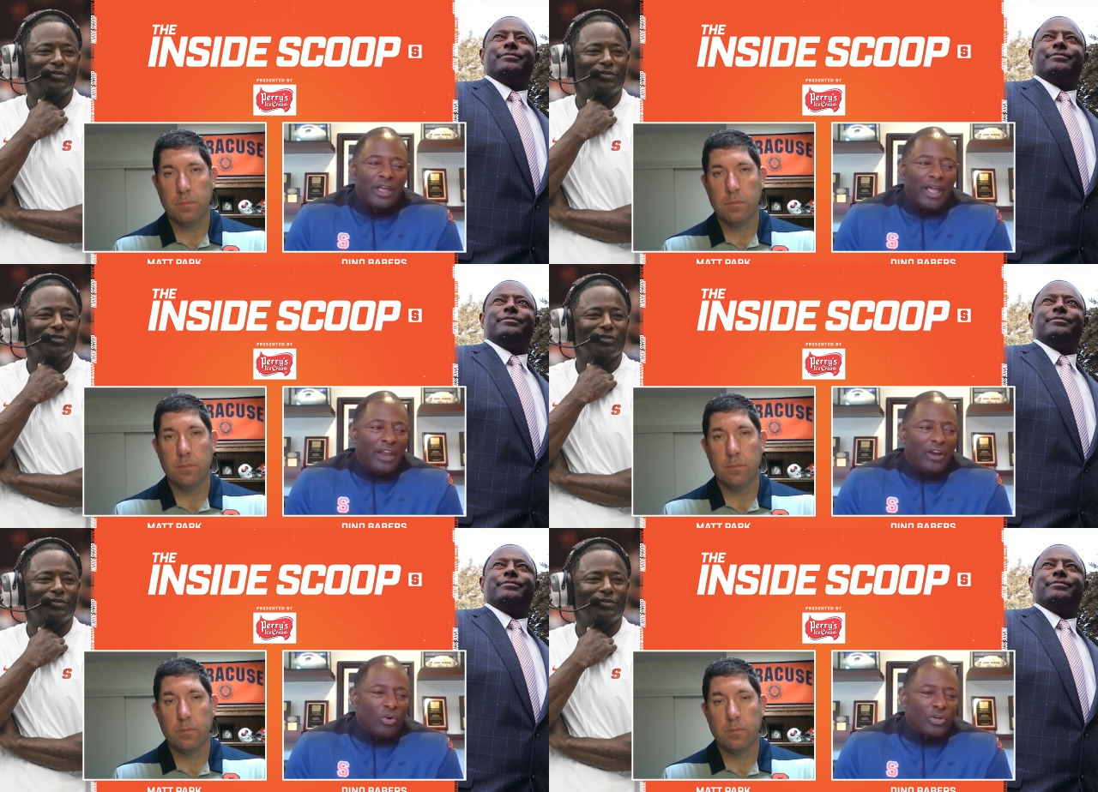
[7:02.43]

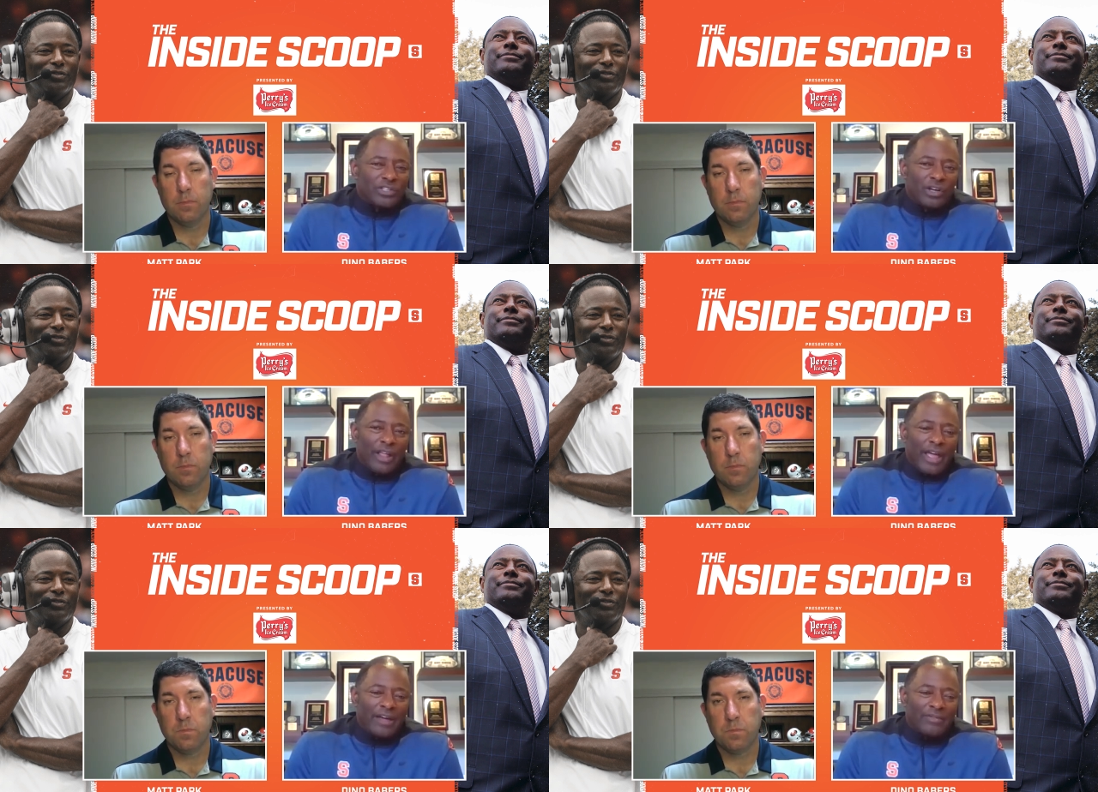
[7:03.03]
Speaker 1: And of course, they'll
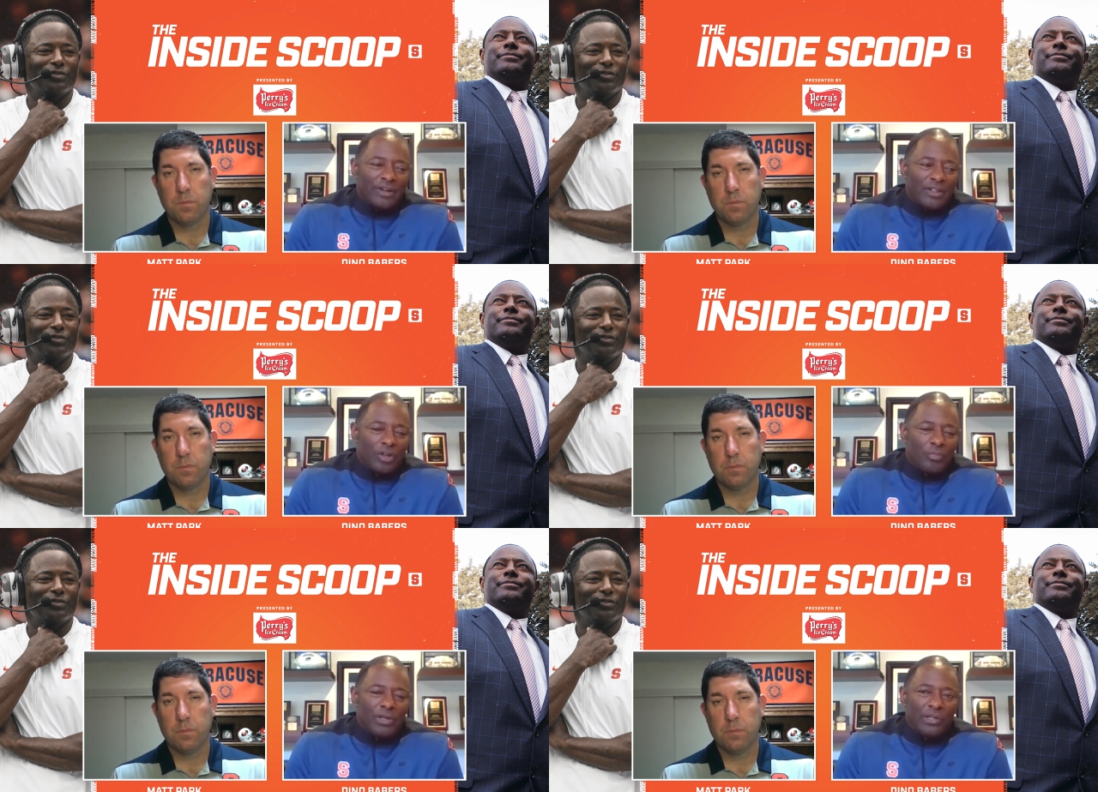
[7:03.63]
have a,
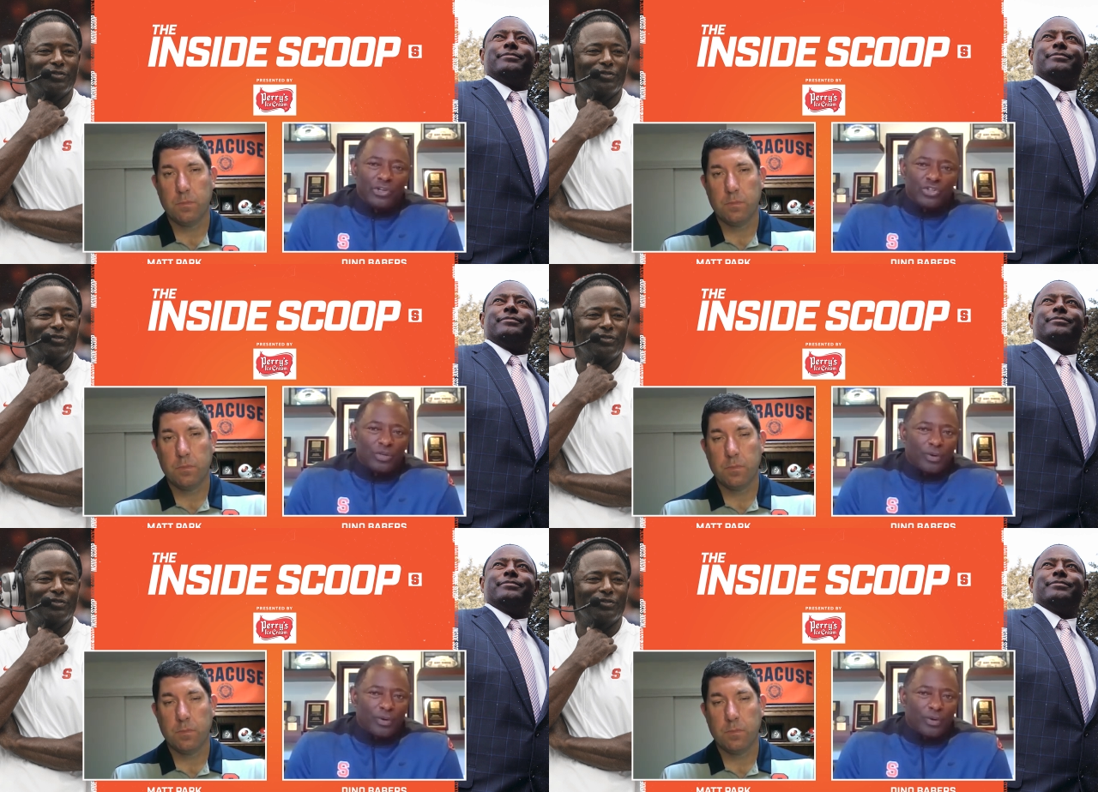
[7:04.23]
there'll be leadership